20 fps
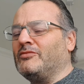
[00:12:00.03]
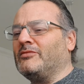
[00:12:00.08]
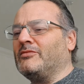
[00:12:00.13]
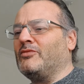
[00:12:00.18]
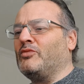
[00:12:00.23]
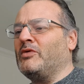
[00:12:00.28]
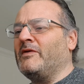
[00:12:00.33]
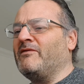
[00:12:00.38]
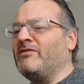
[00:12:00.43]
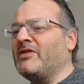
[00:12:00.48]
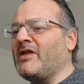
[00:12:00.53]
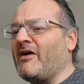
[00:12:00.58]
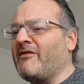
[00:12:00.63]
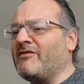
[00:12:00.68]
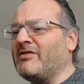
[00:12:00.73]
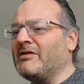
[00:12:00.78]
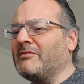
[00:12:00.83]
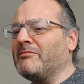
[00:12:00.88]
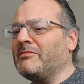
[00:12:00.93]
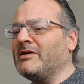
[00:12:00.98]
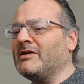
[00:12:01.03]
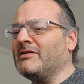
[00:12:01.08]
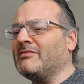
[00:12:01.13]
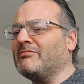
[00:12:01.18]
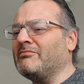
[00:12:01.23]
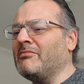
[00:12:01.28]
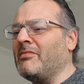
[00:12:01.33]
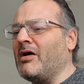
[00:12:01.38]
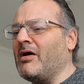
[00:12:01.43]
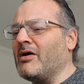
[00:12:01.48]
with nothing
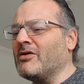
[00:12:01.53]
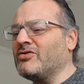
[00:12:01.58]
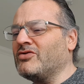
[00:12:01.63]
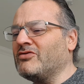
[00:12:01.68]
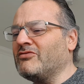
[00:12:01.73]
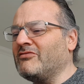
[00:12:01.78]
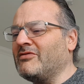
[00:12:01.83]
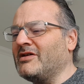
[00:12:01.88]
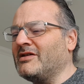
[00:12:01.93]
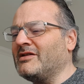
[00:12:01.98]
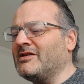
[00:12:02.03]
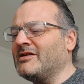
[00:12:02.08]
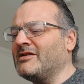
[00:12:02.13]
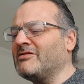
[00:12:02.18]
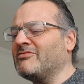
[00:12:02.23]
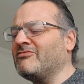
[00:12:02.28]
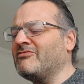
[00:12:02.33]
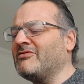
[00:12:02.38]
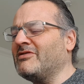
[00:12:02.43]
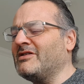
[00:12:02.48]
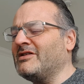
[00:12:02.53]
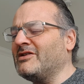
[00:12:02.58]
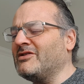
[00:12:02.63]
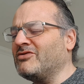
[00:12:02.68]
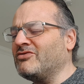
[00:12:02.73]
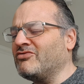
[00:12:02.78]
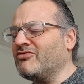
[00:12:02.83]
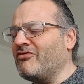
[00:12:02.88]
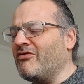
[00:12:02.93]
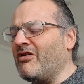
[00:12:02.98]
but margarine is really
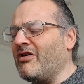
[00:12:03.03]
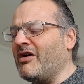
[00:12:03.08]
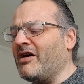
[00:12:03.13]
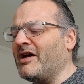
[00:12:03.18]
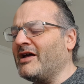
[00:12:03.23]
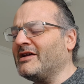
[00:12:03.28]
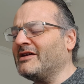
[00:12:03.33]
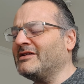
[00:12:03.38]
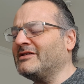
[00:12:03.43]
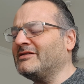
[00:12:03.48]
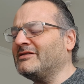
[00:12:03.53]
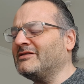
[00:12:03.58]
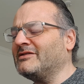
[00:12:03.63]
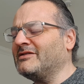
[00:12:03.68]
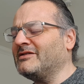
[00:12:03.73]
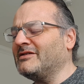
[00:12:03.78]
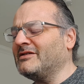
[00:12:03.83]
dry, and